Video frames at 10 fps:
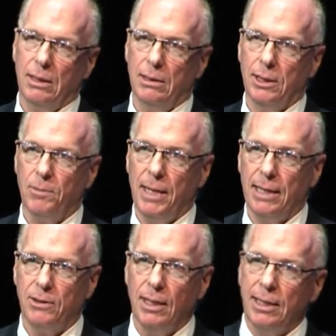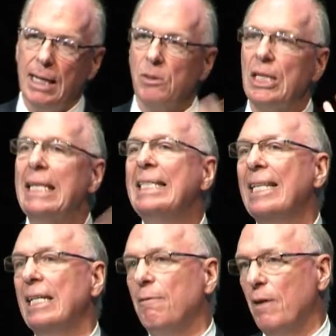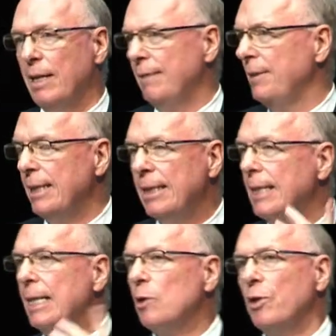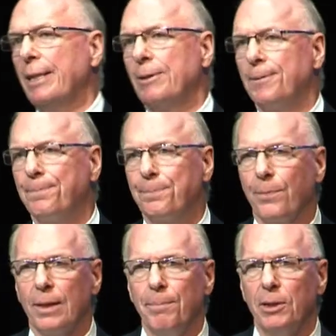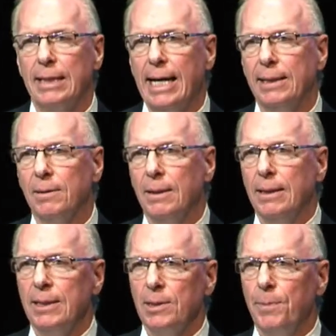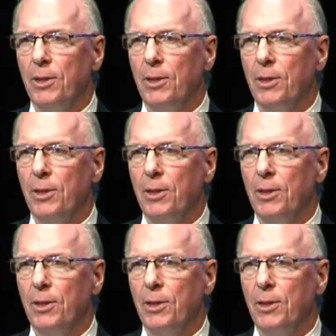dispatch. That was 1995, 1996, built that. It's been